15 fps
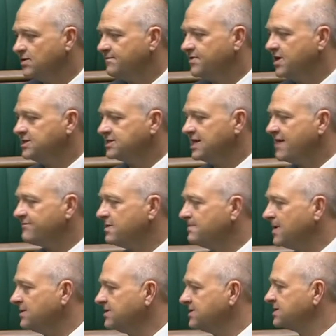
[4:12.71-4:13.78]
of those 11
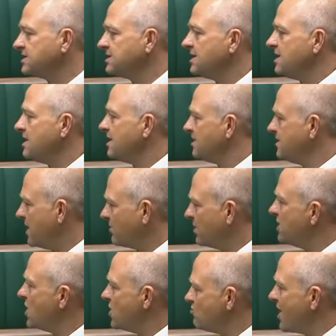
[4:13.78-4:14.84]
months, there are
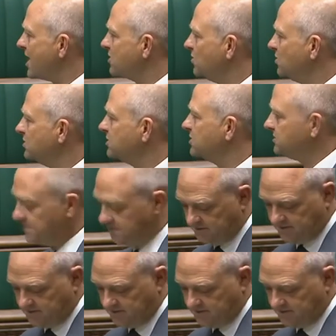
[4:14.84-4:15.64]
no records.